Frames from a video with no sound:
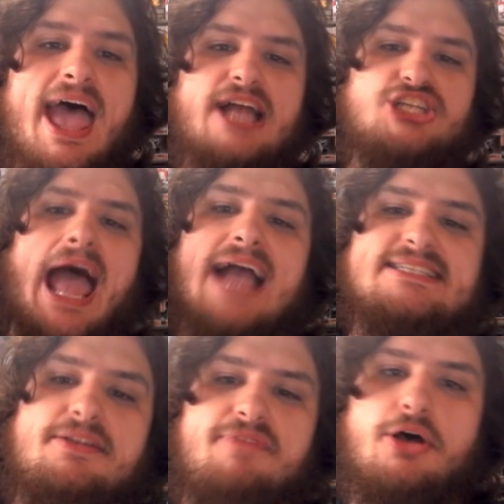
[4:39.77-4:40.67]

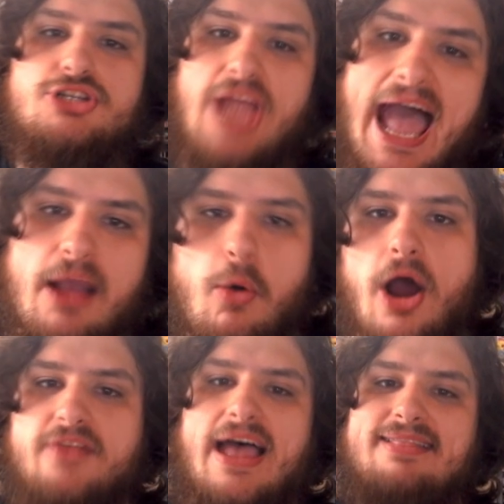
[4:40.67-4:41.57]
Jacksonville
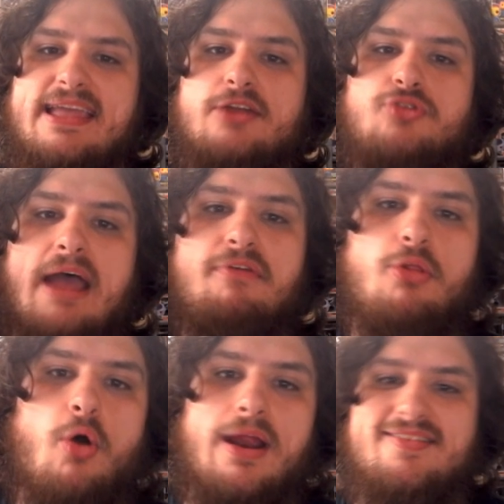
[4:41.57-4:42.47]
Jaguars, I think Trevor
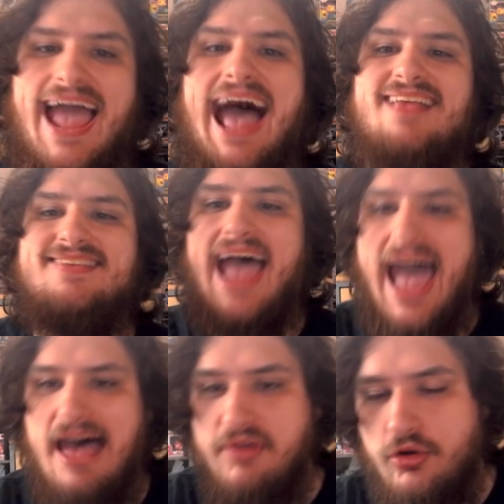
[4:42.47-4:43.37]
Lawrence has to
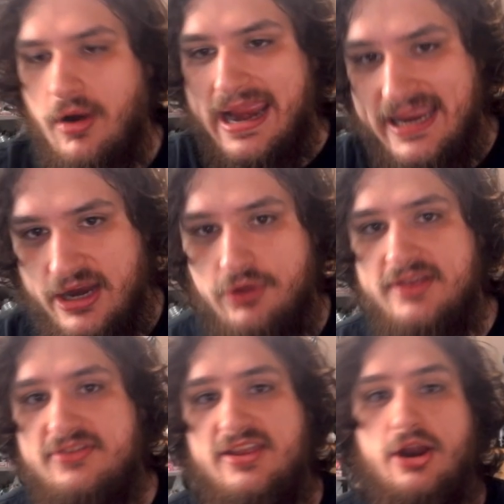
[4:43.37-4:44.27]
have a great year
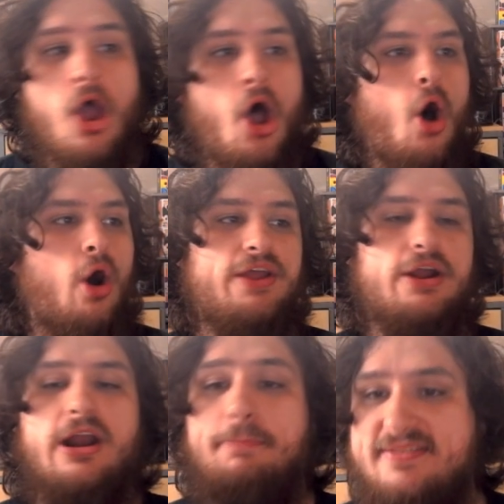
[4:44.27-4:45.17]
this year, or they're
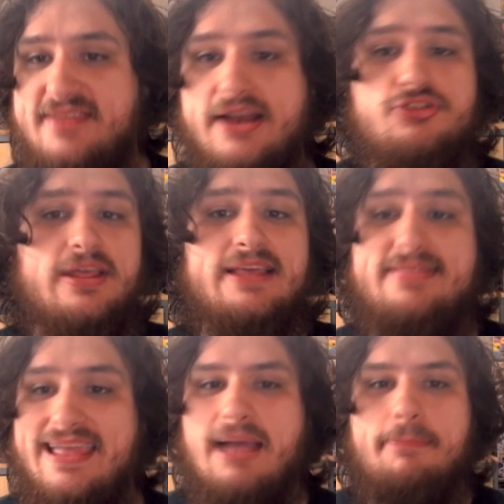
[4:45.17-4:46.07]
going to potentially
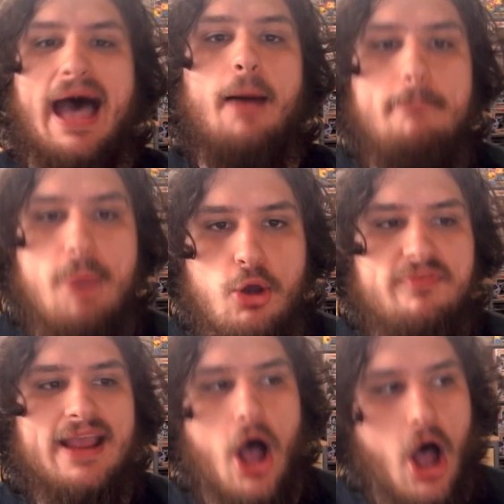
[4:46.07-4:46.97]
think about
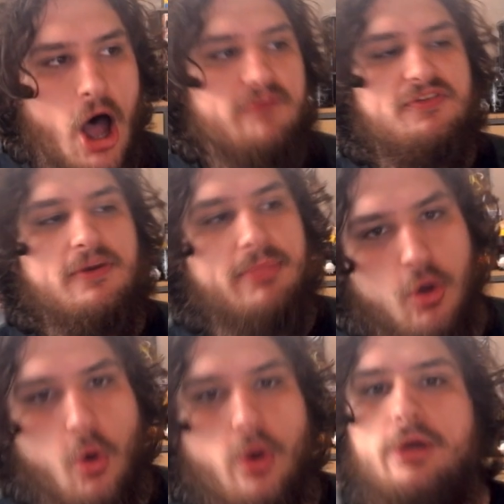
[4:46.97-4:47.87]
moving on from the
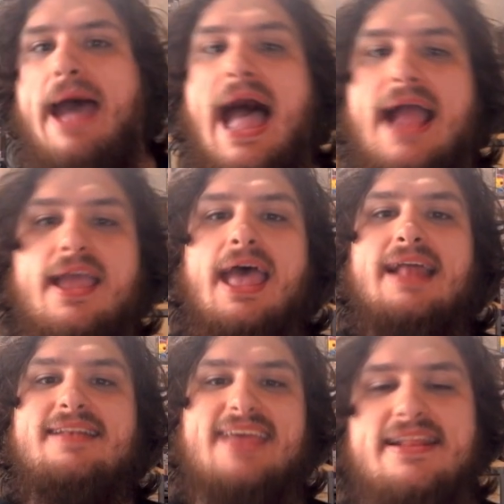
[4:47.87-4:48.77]
quarterback.
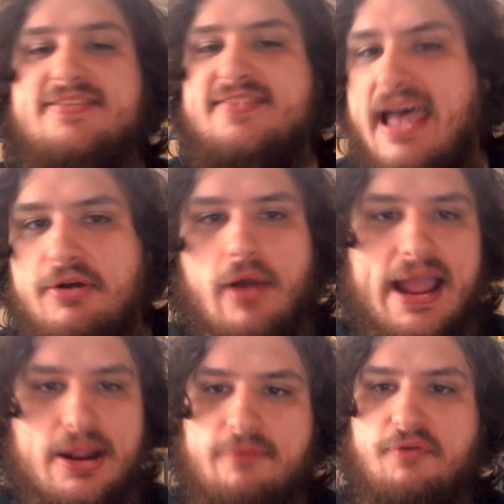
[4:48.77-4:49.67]
10-7
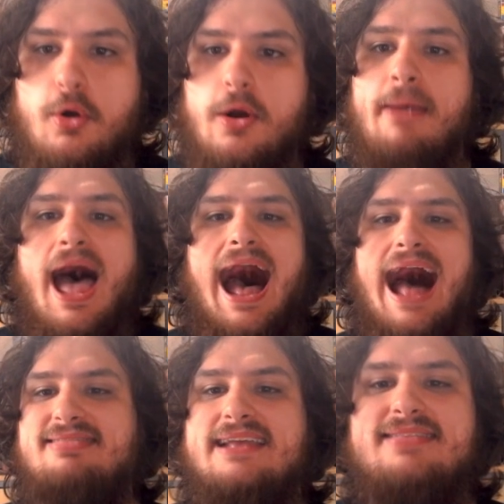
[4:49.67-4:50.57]
record for them. I
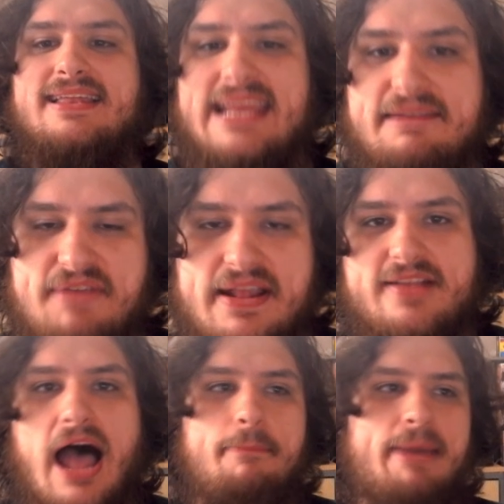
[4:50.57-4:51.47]
think the defense
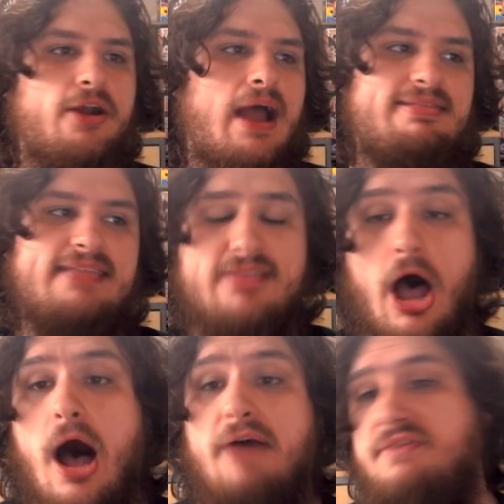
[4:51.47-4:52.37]
got better. I think the
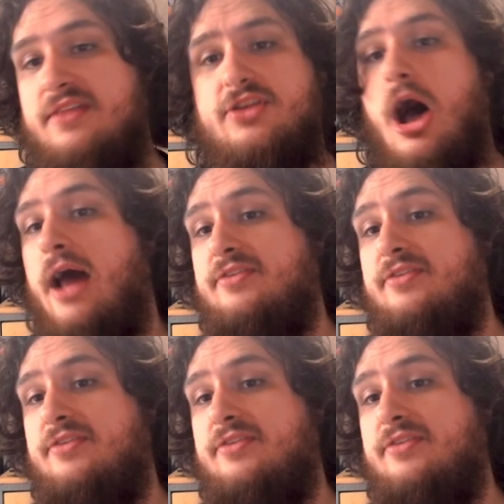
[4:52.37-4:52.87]
offense got